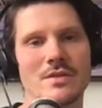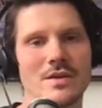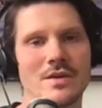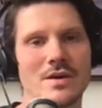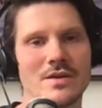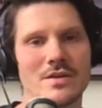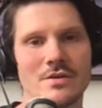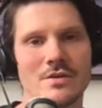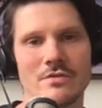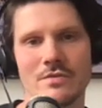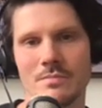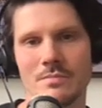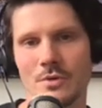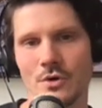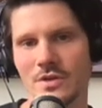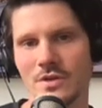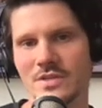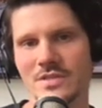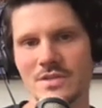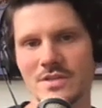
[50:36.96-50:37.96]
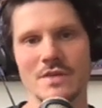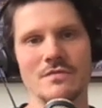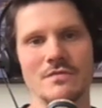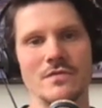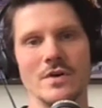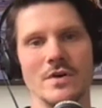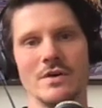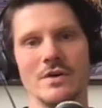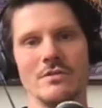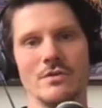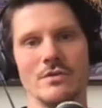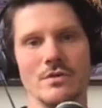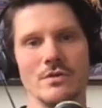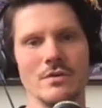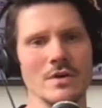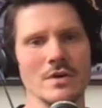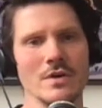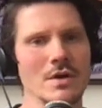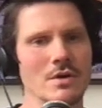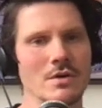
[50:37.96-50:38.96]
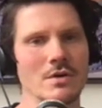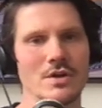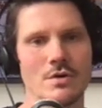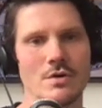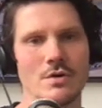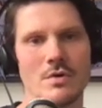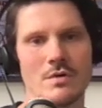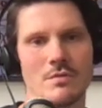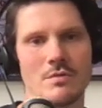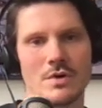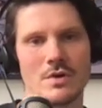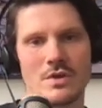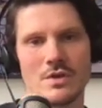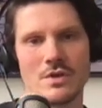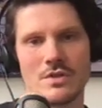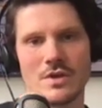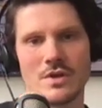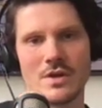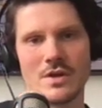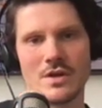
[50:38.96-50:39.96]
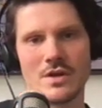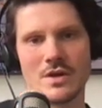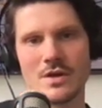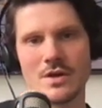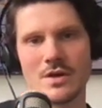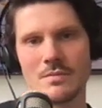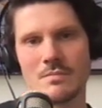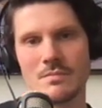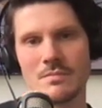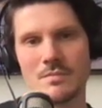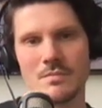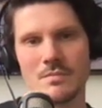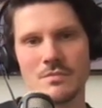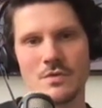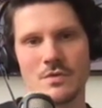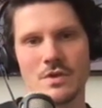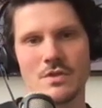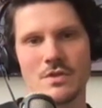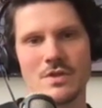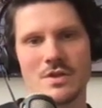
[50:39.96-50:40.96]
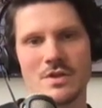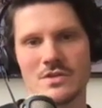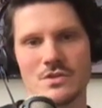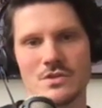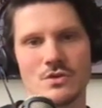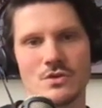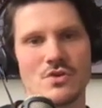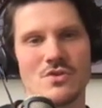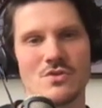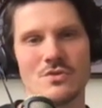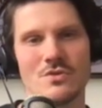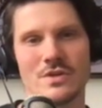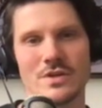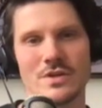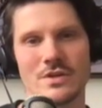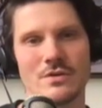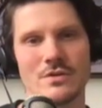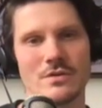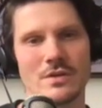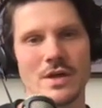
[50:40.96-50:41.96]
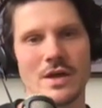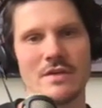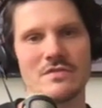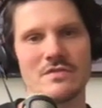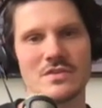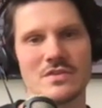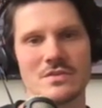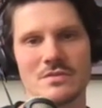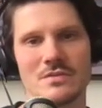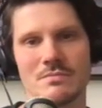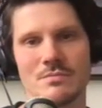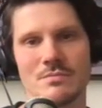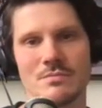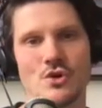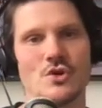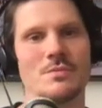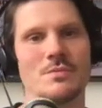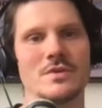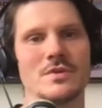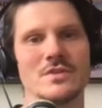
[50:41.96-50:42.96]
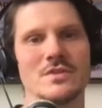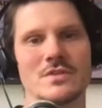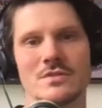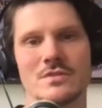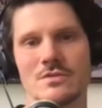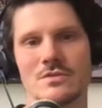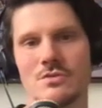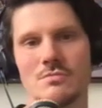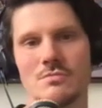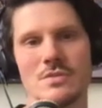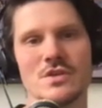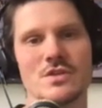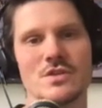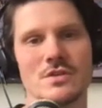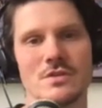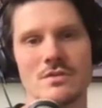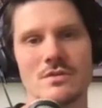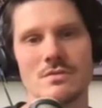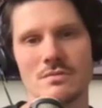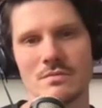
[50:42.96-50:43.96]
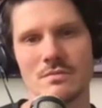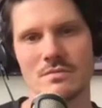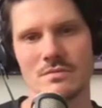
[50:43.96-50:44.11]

idea of a bodhisattva, or what do you think what do you think is your calling, your life's purpose or mission?